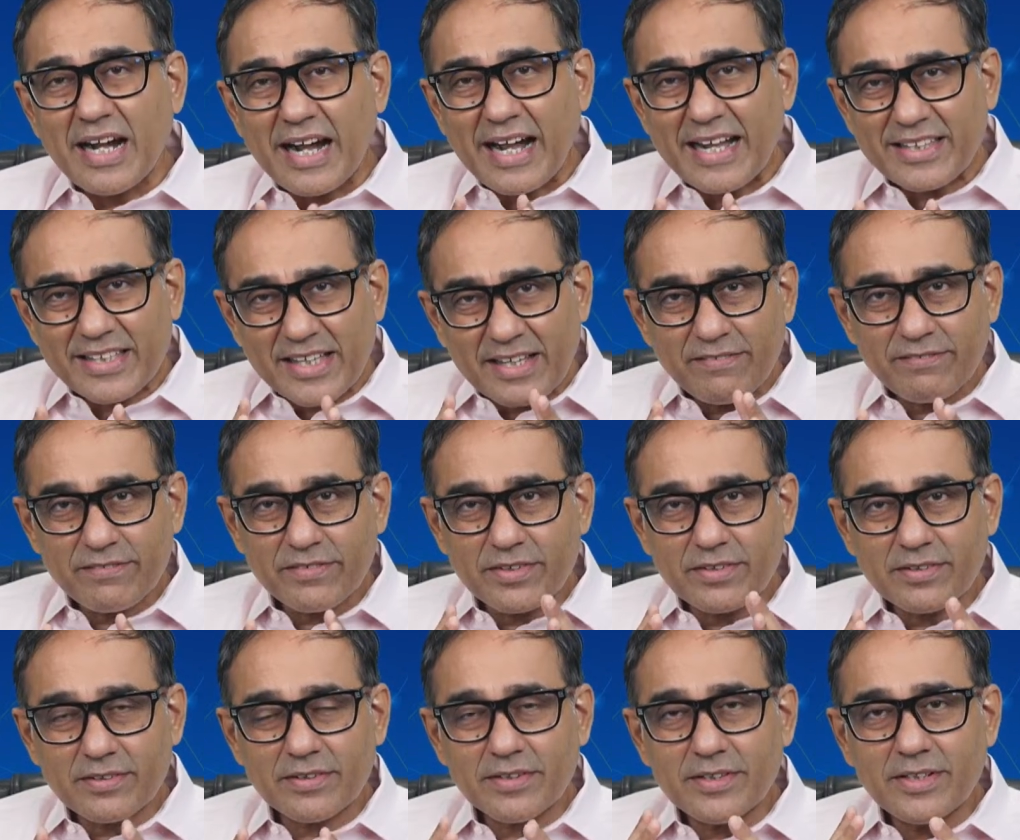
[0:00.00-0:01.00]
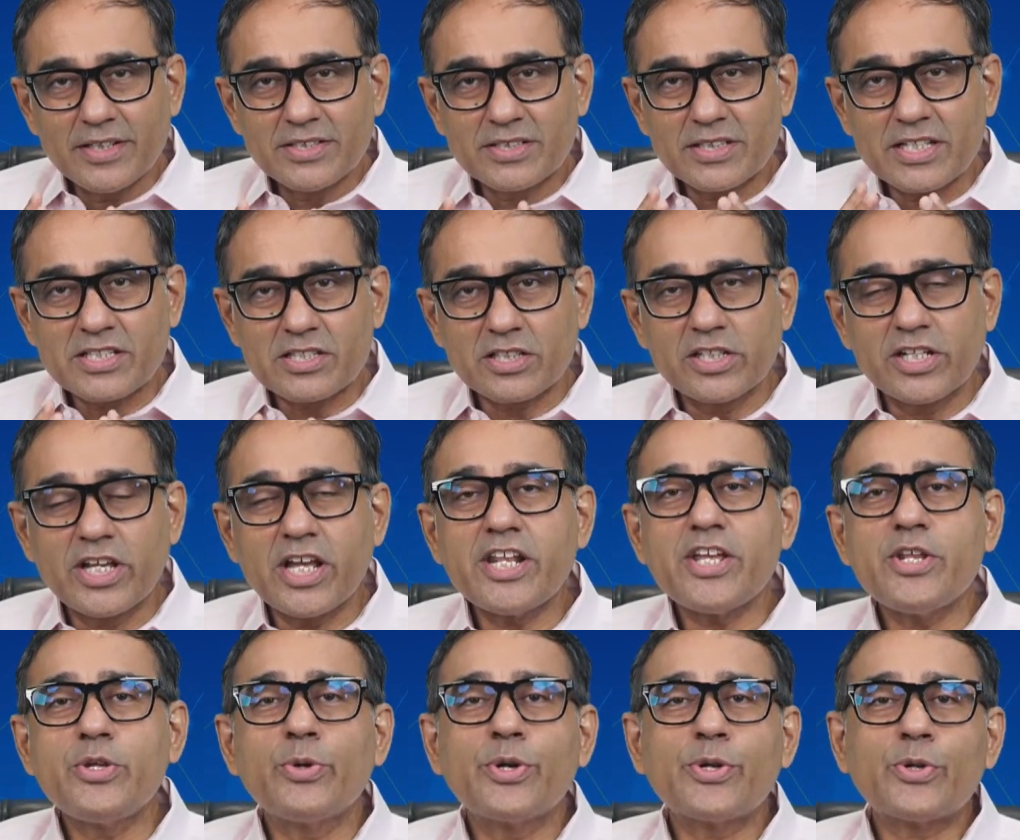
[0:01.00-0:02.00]
I think it's
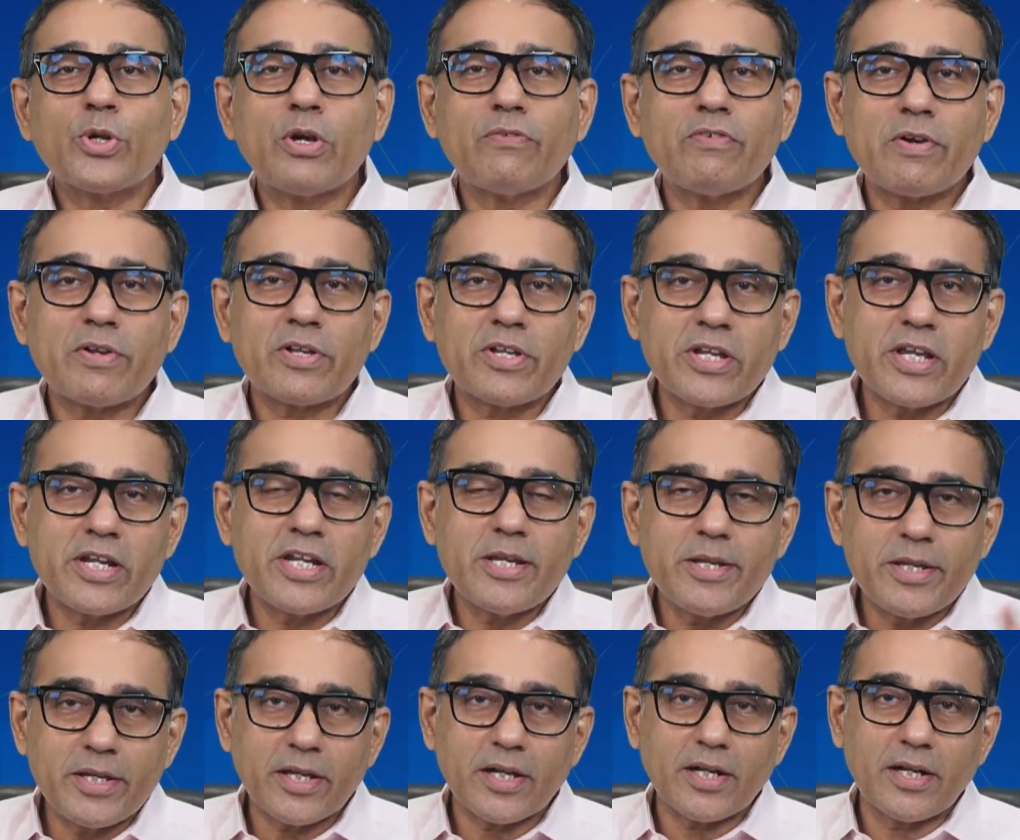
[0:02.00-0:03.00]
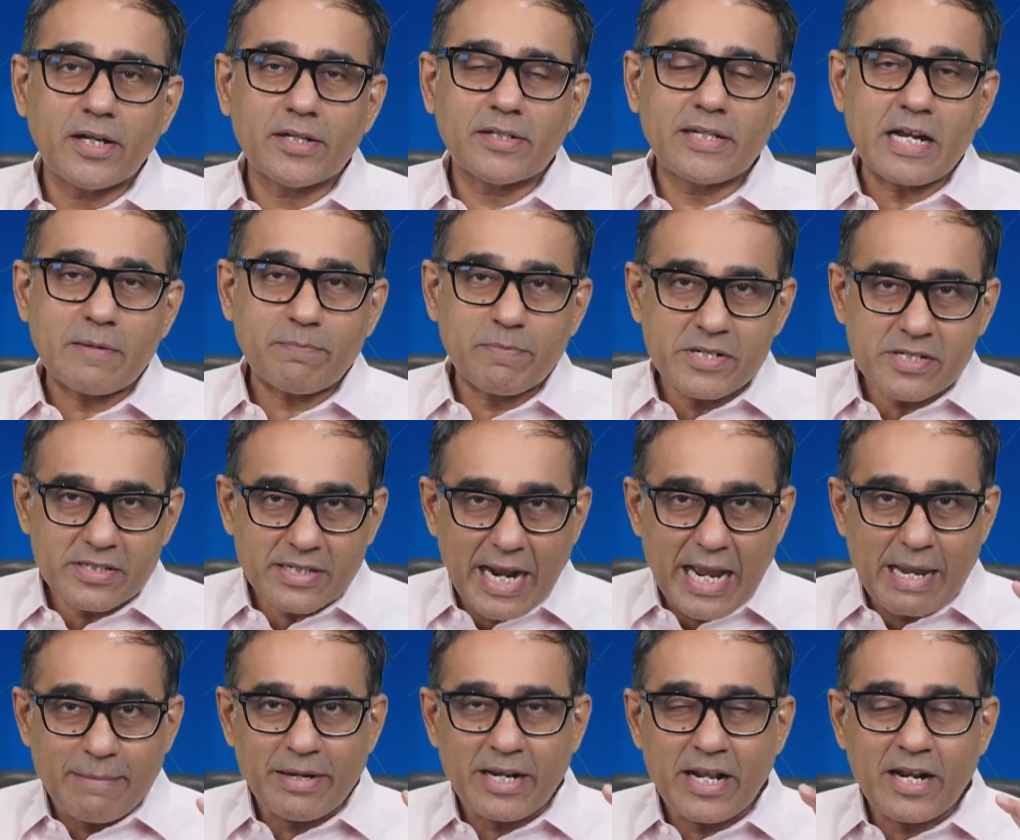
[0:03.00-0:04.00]
really, you need to have a really that much
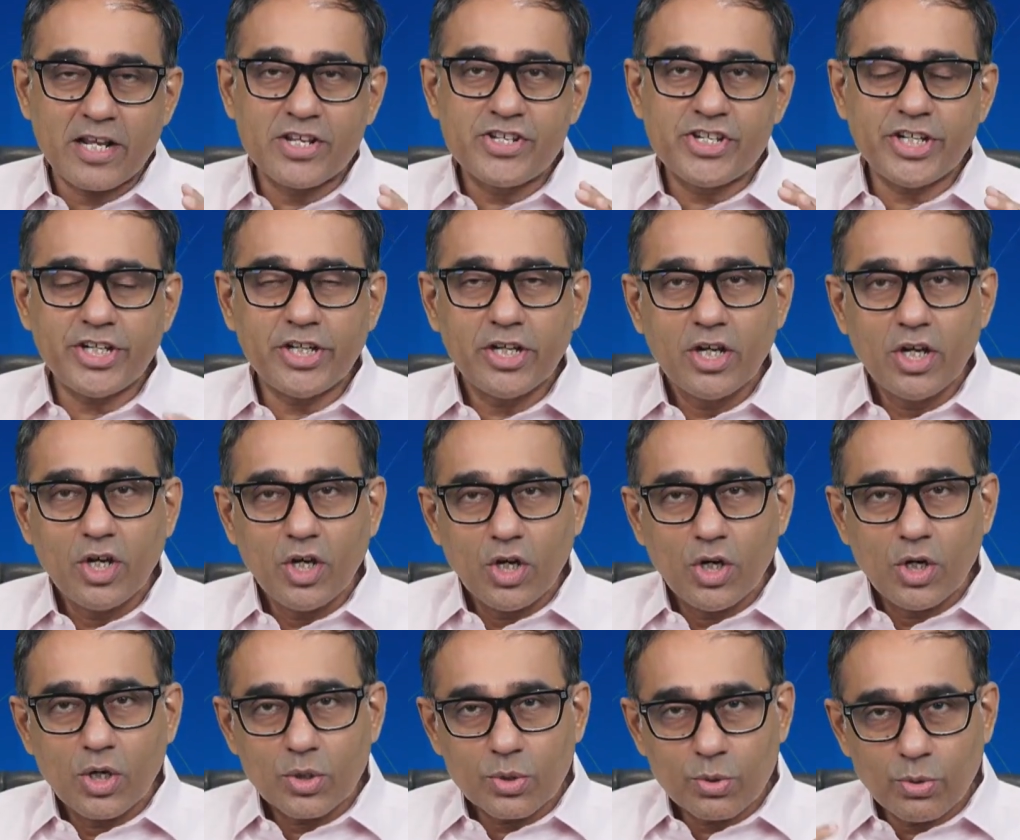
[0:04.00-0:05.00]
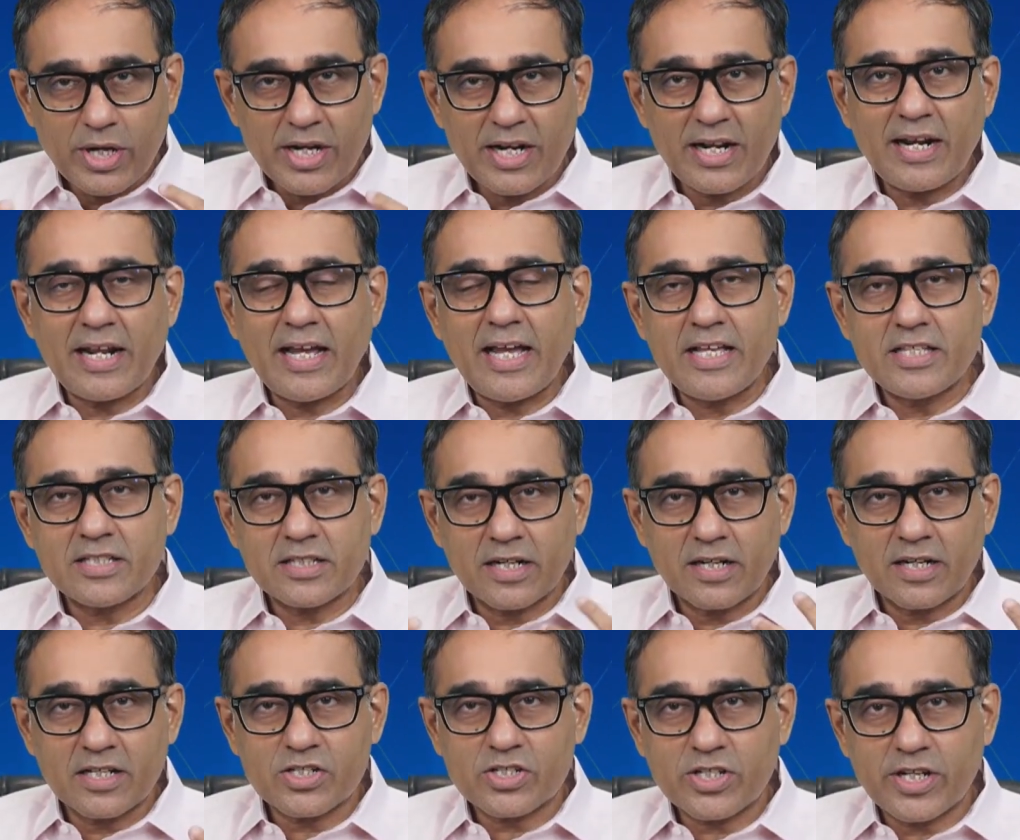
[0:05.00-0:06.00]
time and energy to analyze,
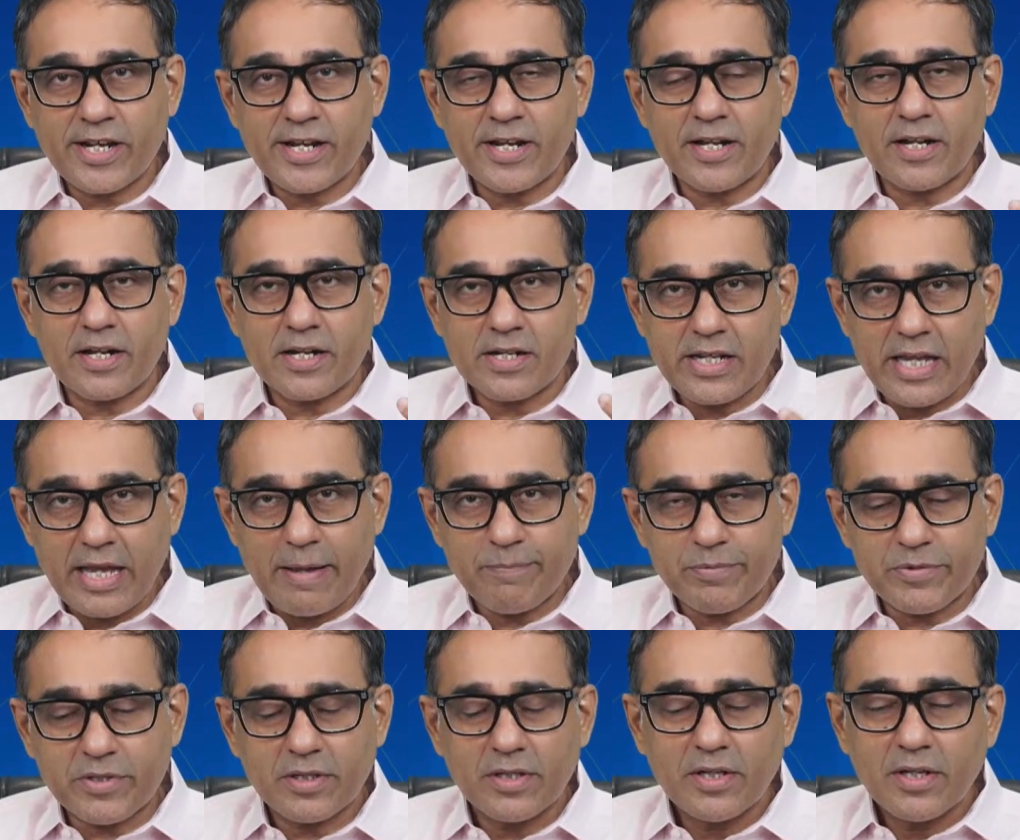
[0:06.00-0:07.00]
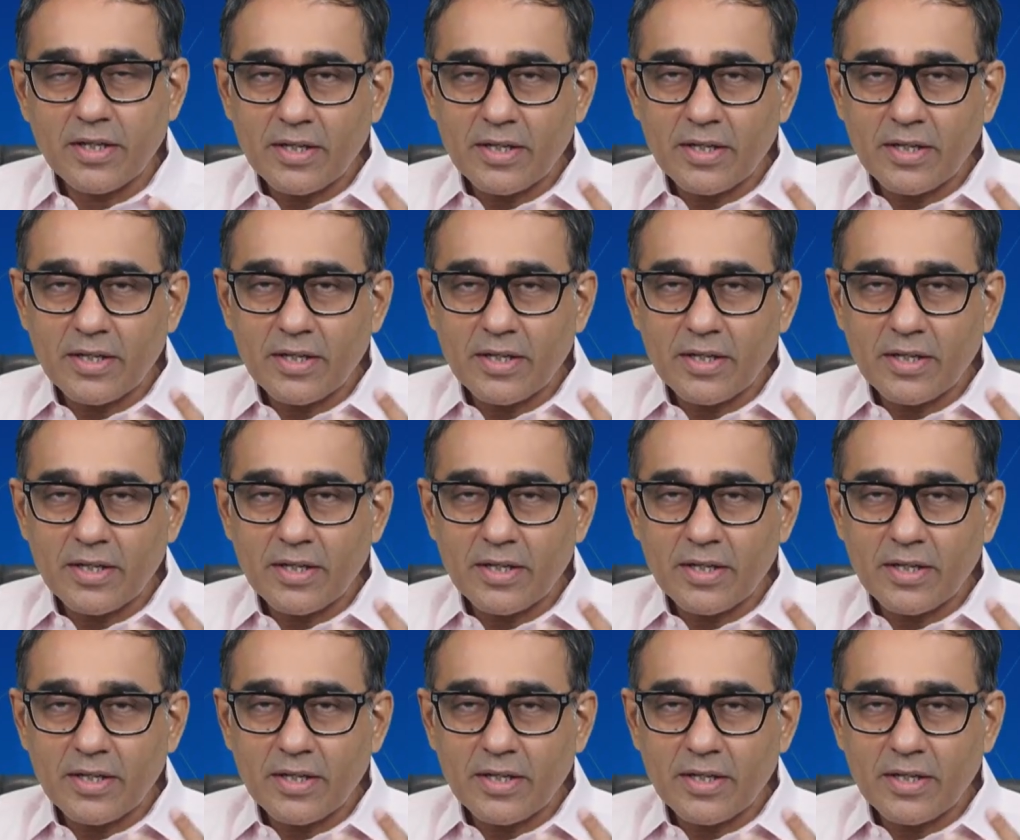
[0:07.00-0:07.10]
understand depth.